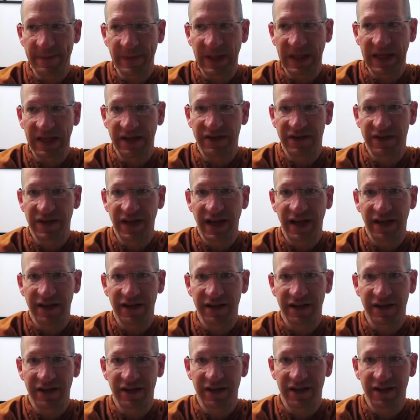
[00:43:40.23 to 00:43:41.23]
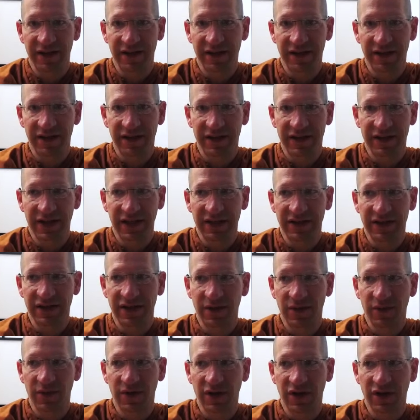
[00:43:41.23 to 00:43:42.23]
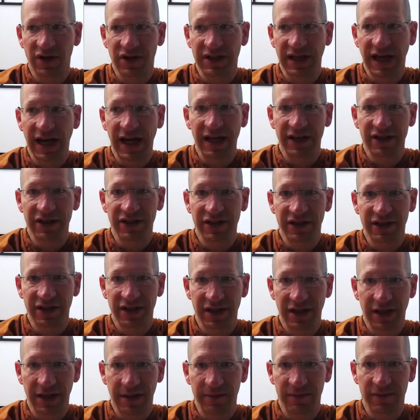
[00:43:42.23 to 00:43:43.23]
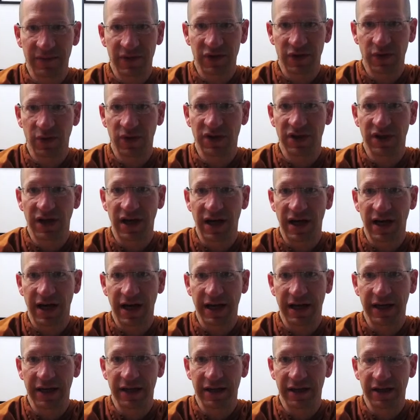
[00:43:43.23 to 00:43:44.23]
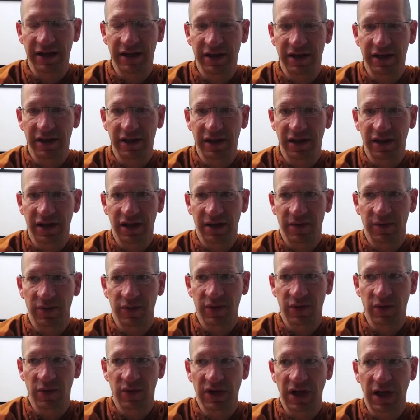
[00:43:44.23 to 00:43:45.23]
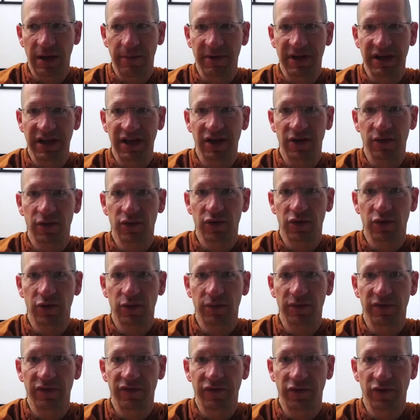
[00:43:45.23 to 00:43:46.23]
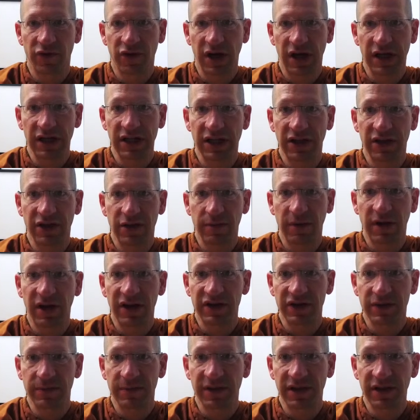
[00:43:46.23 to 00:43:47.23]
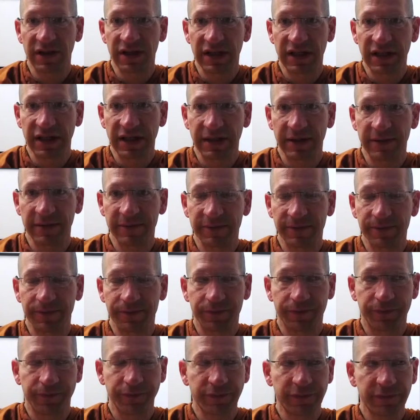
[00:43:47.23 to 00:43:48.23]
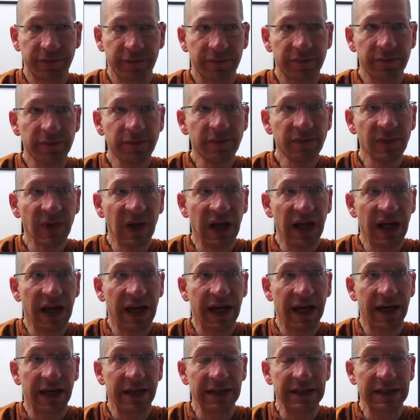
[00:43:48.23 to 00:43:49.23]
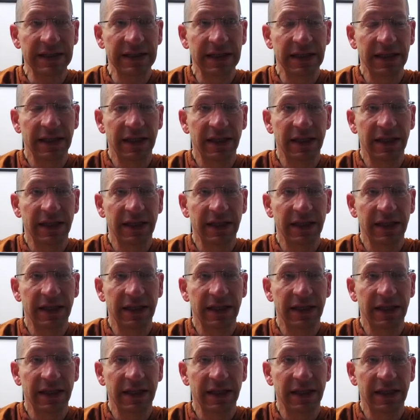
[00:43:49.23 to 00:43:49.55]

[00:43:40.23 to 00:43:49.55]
It's that the sense that we are attaching to them, do or die, we're not making room for any other possibility. And